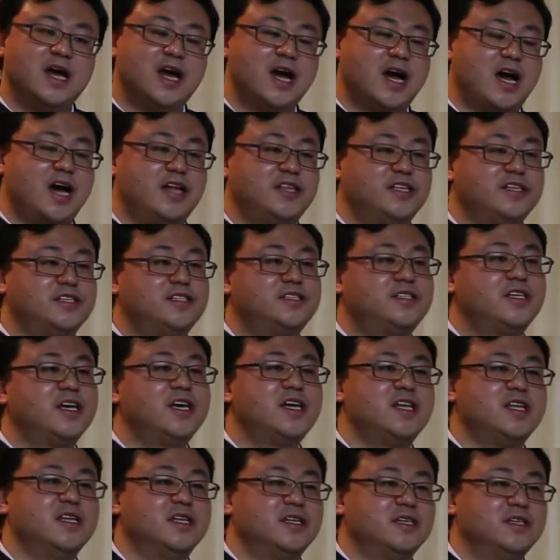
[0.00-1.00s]
And
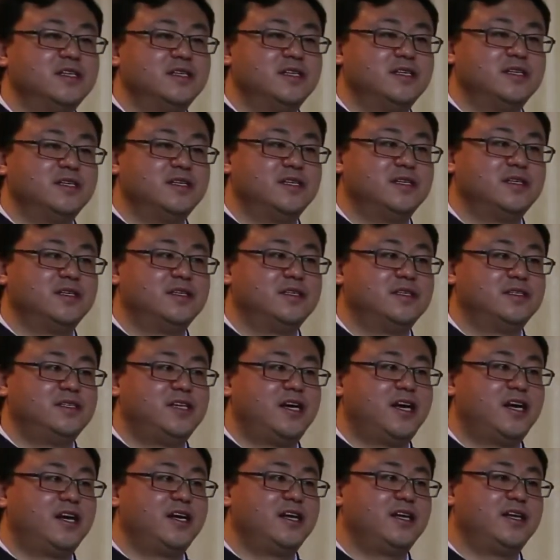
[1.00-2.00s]
then
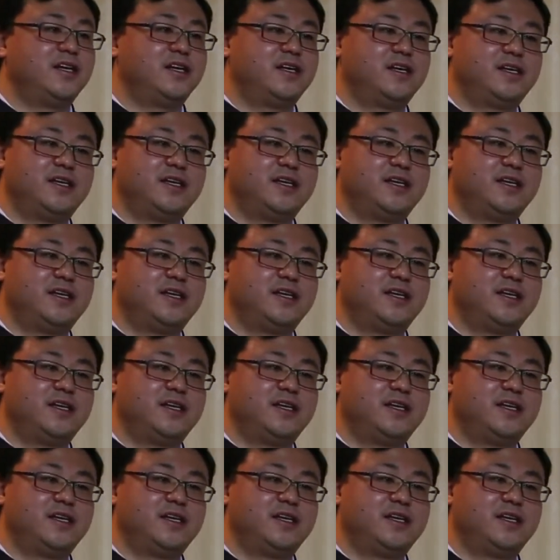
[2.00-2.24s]
there